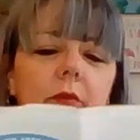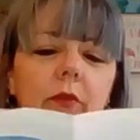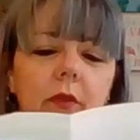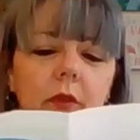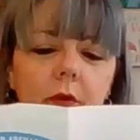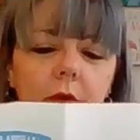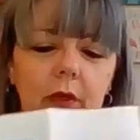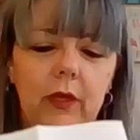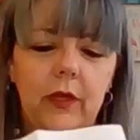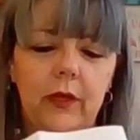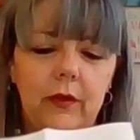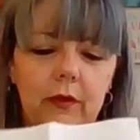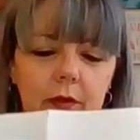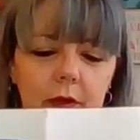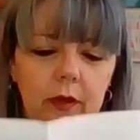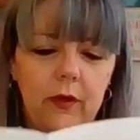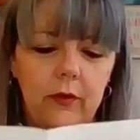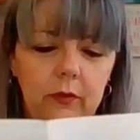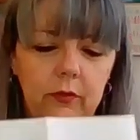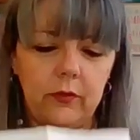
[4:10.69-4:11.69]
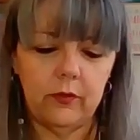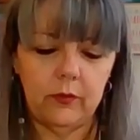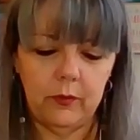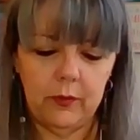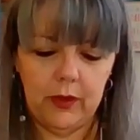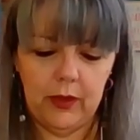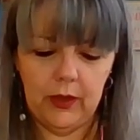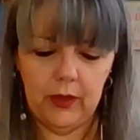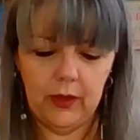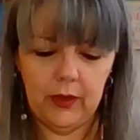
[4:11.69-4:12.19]
So it tells
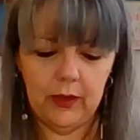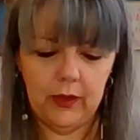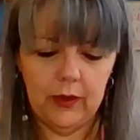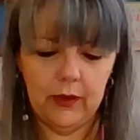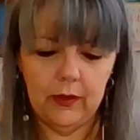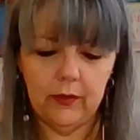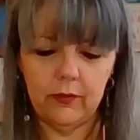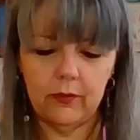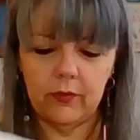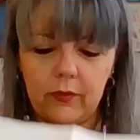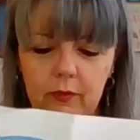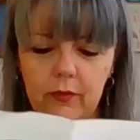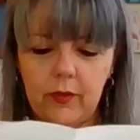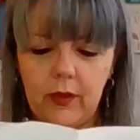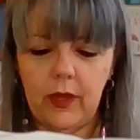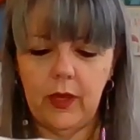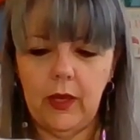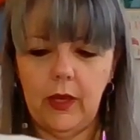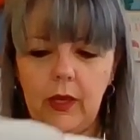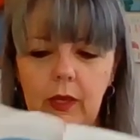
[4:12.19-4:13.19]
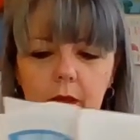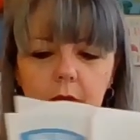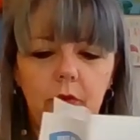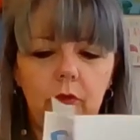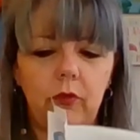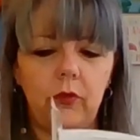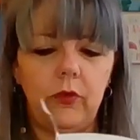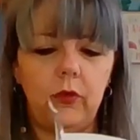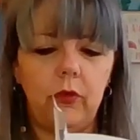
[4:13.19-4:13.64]
me it's a